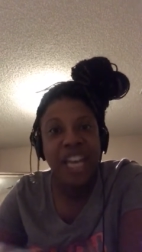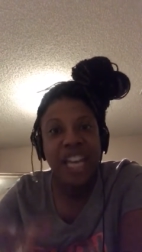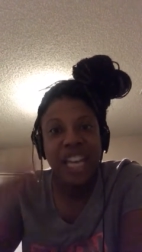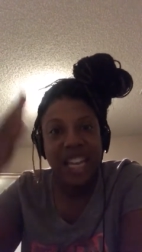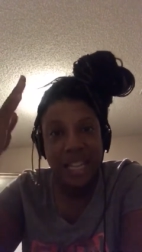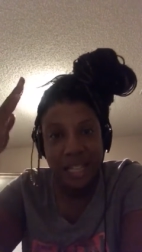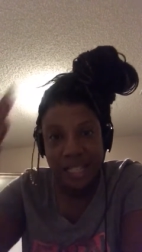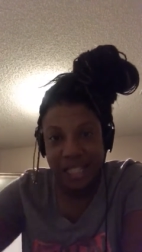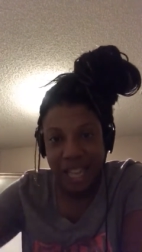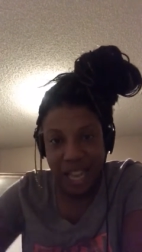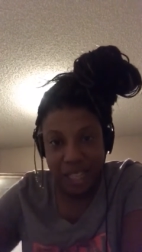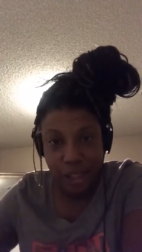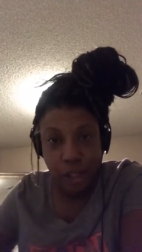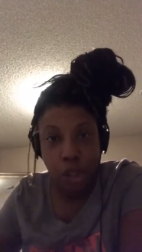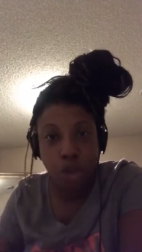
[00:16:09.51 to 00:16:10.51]
He
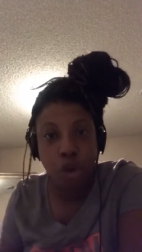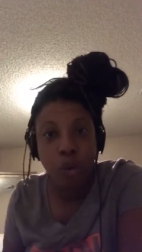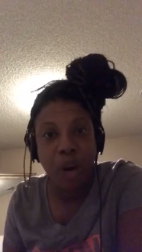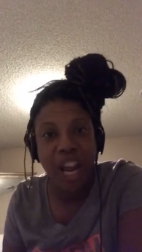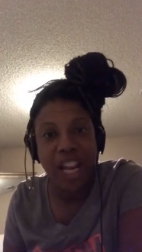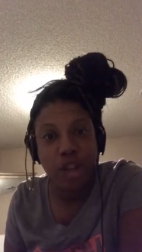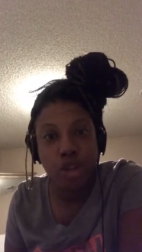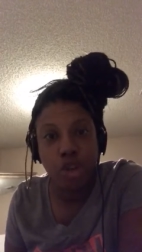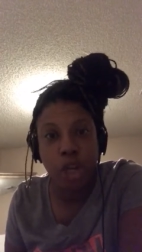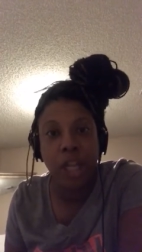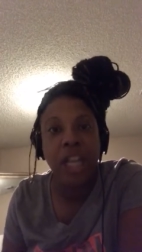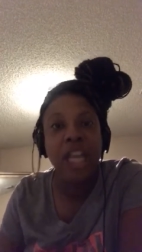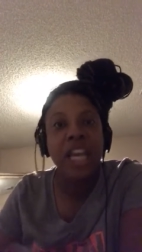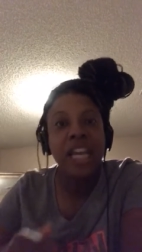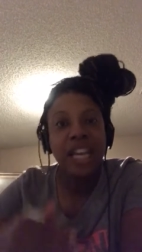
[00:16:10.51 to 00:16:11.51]
designs the direction.
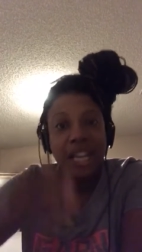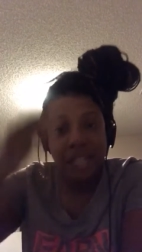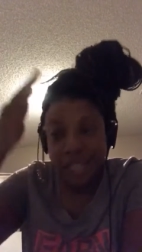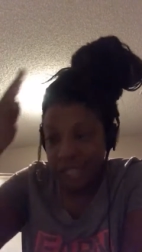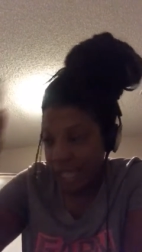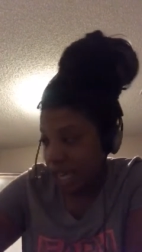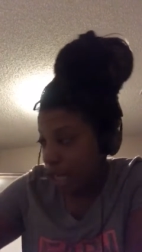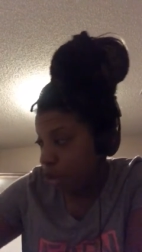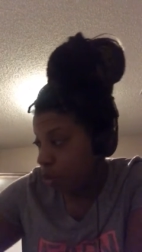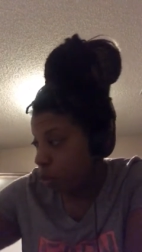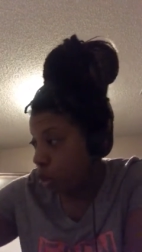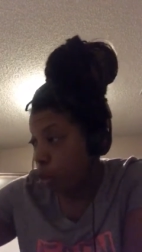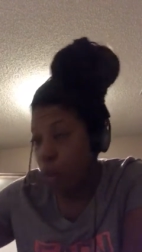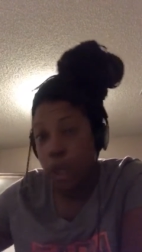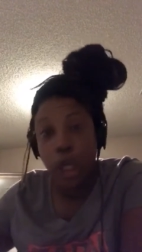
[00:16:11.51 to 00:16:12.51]
He designs
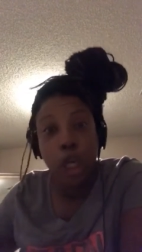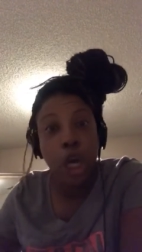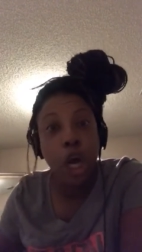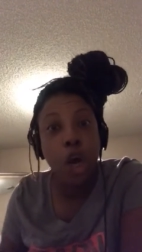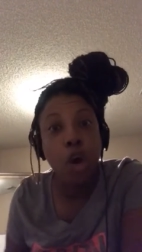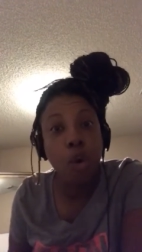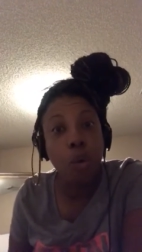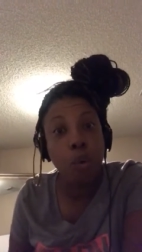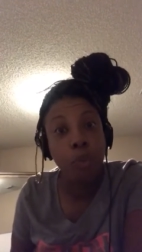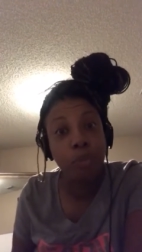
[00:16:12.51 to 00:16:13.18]
where we go.